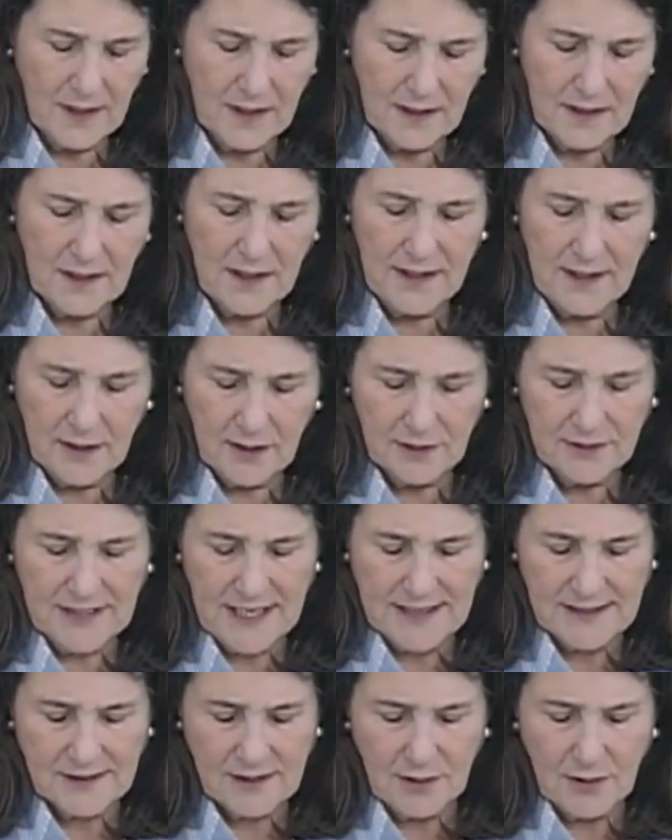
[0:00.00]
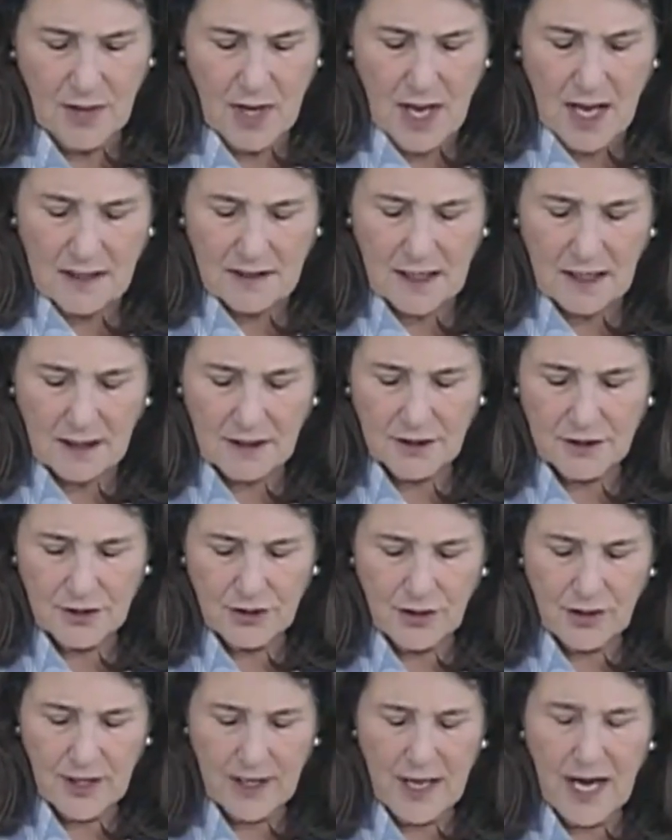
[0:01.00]
clinical tests? So, Dr.
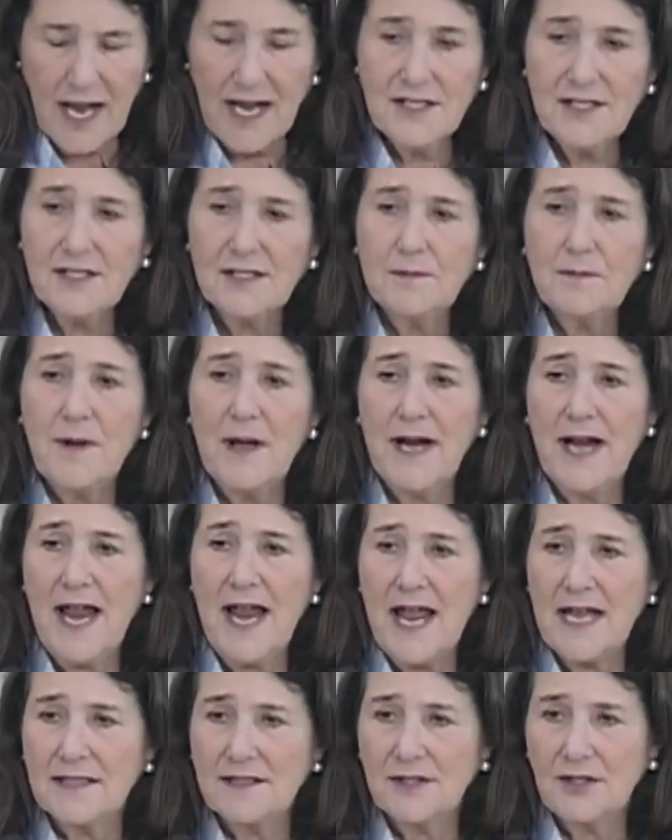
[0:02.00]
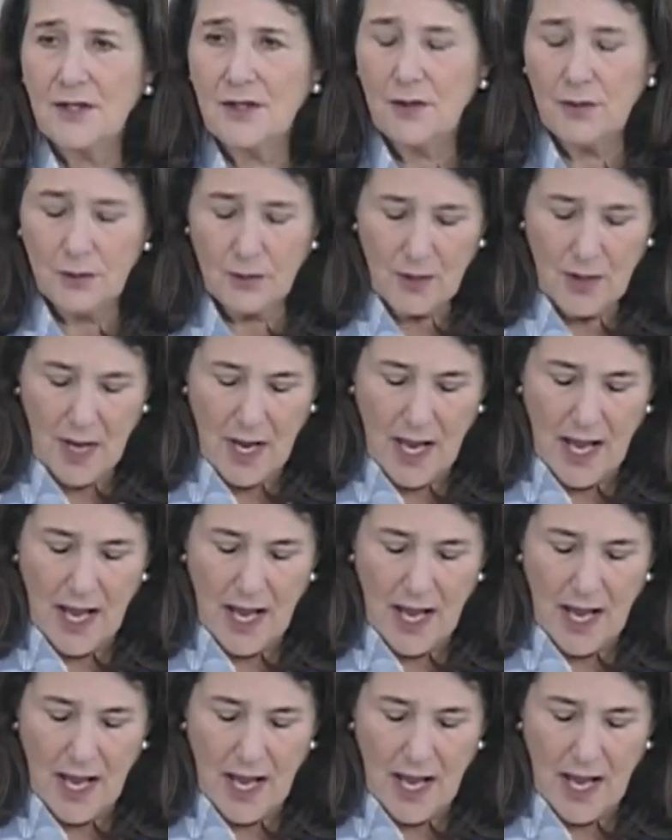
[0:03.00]
Schurin, I just want to ask you,